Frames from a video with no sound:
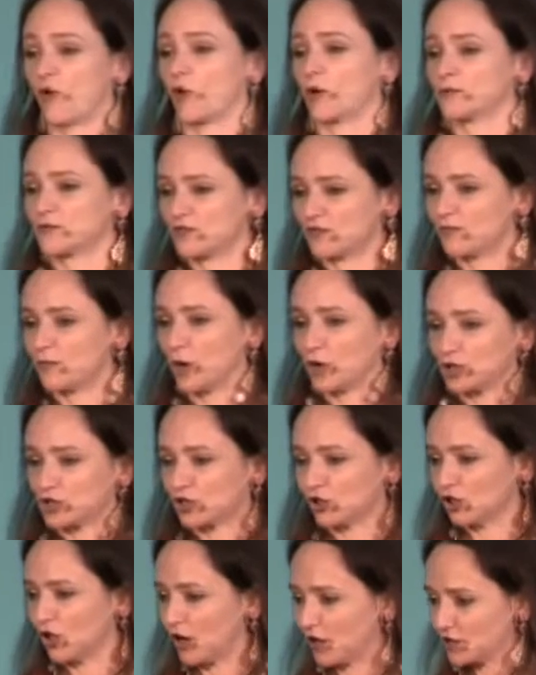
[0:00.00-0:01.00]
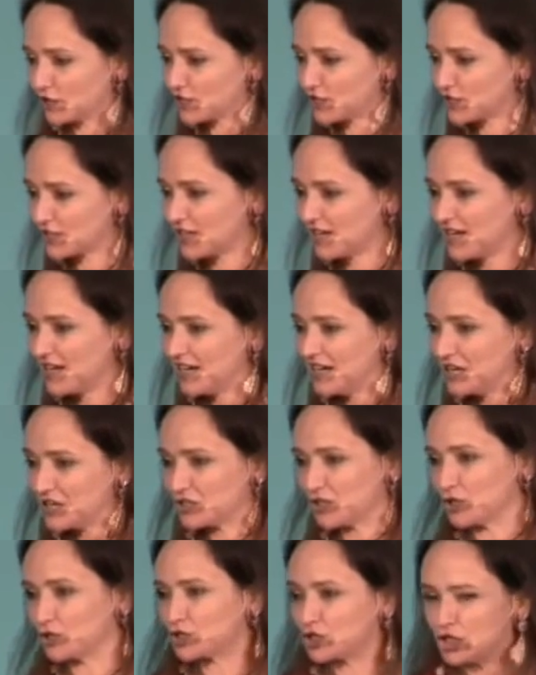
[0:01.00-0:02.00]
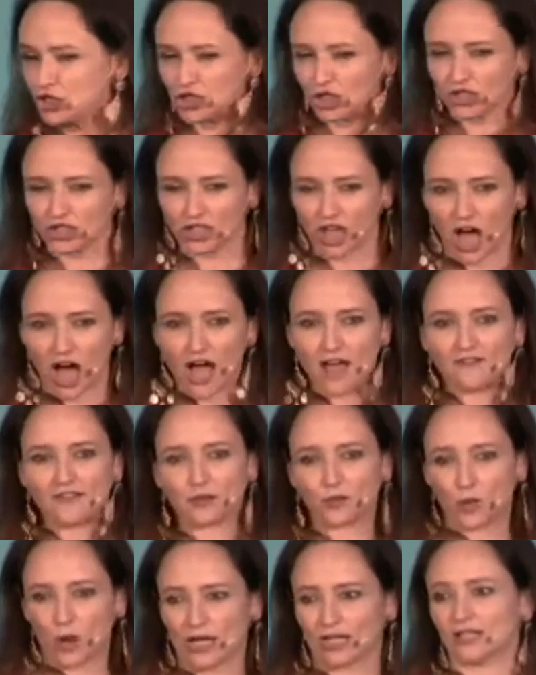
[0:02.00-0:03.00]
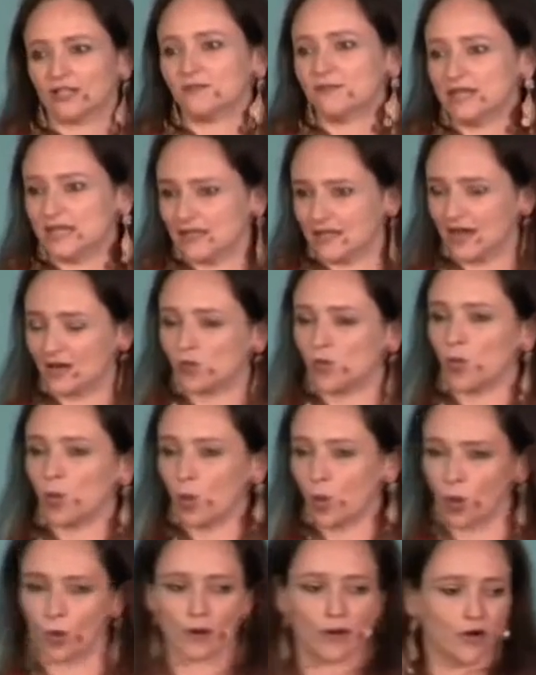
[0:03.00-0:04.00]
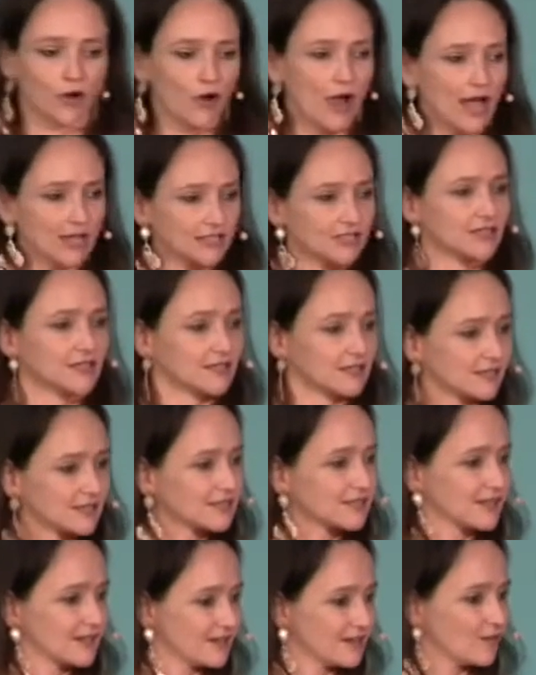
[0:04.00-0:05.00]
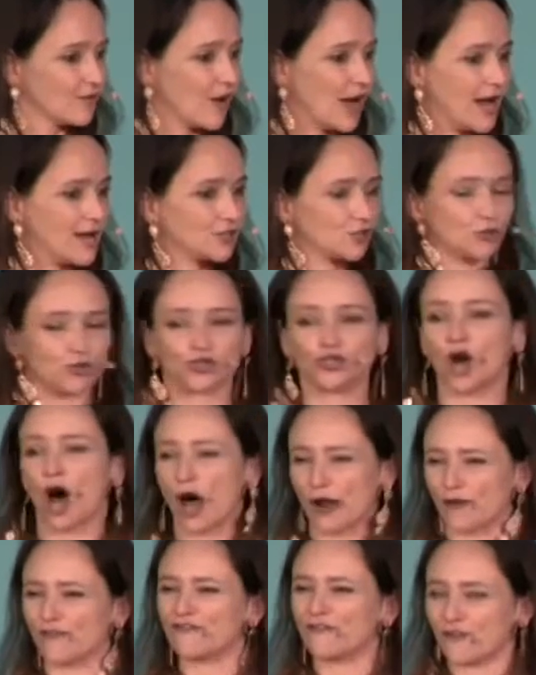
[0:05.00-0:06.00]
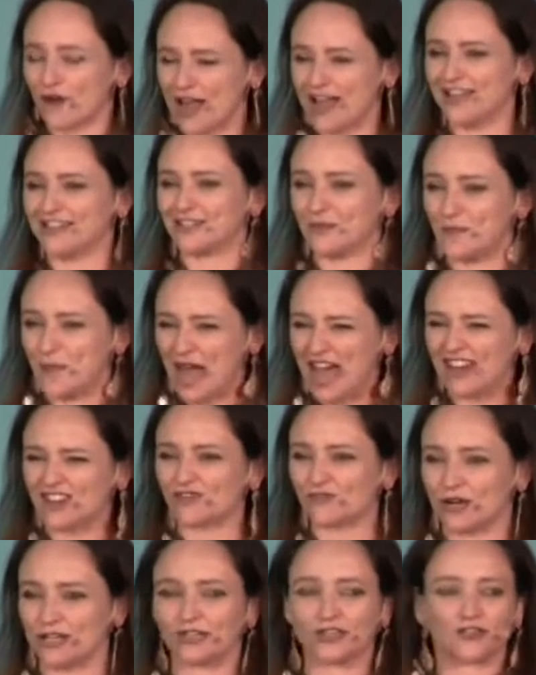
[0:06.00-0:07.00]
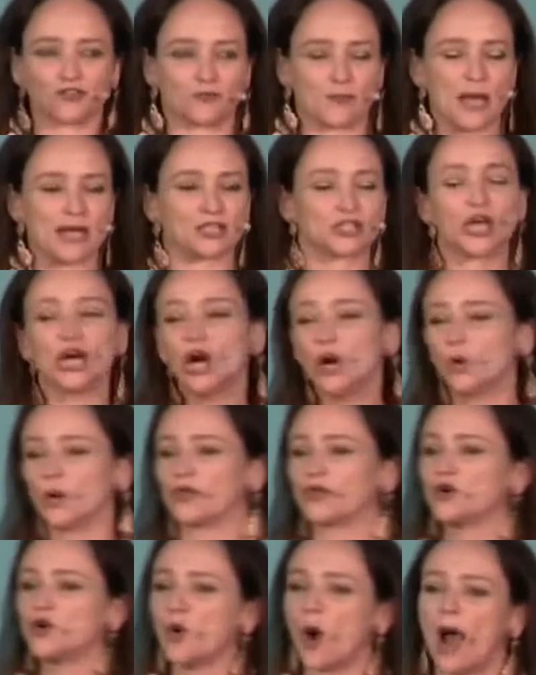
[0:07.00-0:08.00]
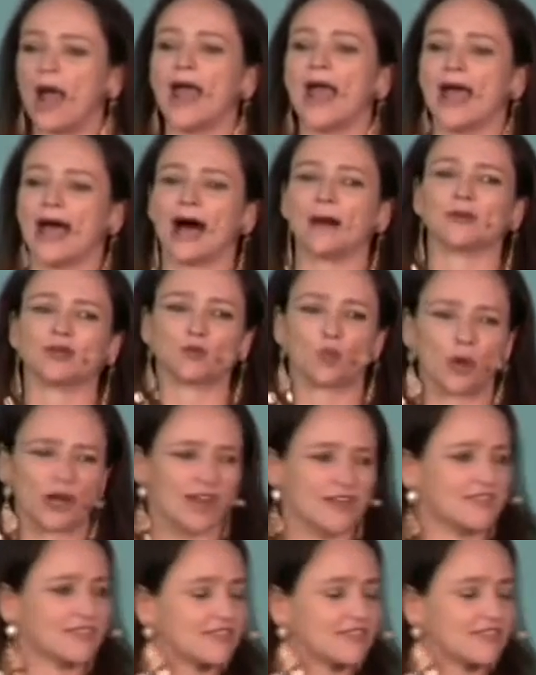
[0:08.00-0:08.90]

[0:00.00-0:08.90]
forms of martial arts. So she's alive and well in me, that warrior essence, right? So who's not afraid to penetrate the space with who I am and what I